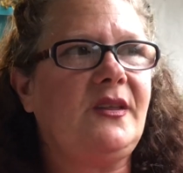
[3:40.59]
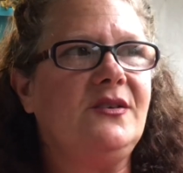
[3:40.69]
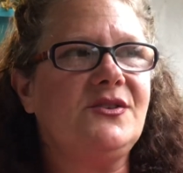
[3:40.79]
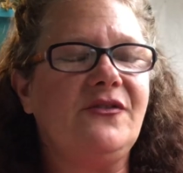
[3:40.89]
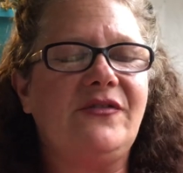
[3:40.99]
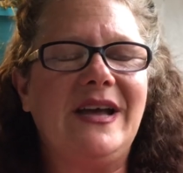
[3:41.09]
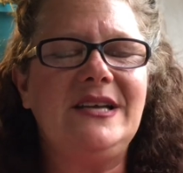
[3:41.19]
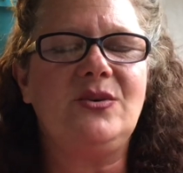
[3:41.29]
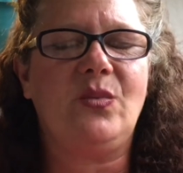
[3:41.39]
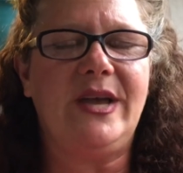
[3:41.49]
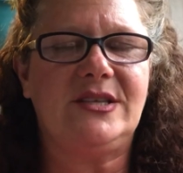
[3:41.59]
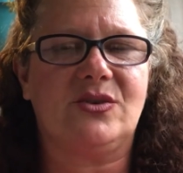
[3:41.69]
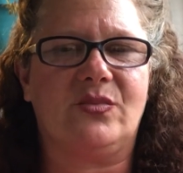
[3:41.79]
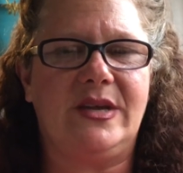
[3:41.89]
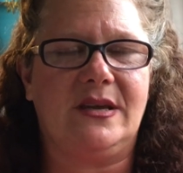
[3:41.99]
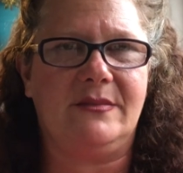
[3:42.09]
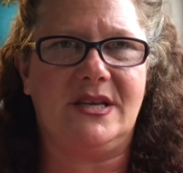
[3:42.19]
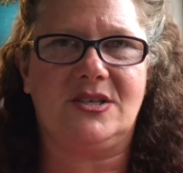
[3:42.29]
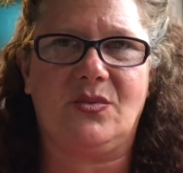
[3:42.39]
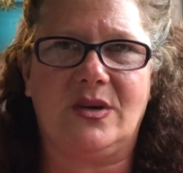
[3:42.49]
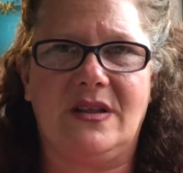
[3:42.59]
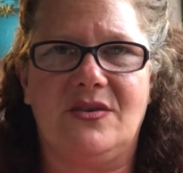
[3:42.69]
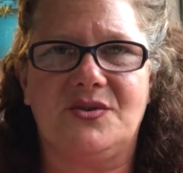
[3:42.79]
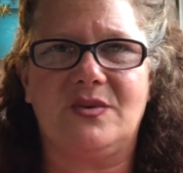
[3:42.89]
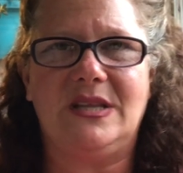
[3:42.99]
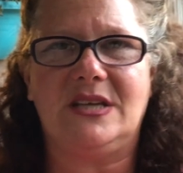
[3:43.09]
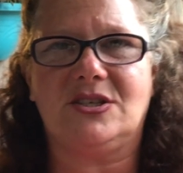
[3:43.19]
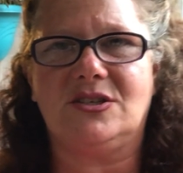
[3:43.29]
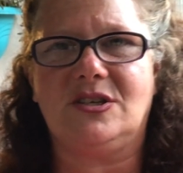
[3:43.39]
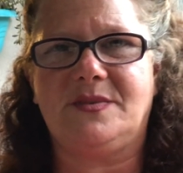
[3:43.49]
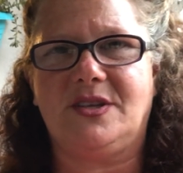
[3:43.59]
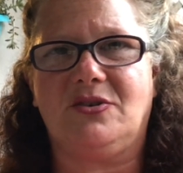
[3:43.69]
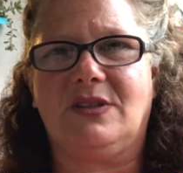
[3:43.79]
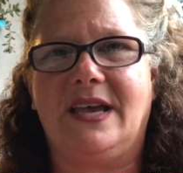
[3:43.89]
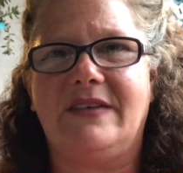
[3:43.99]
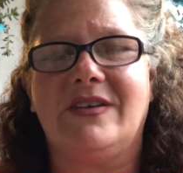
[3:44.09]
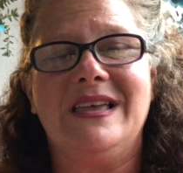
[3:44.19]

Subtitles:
So find a way to recommit to one of those relationships in your life.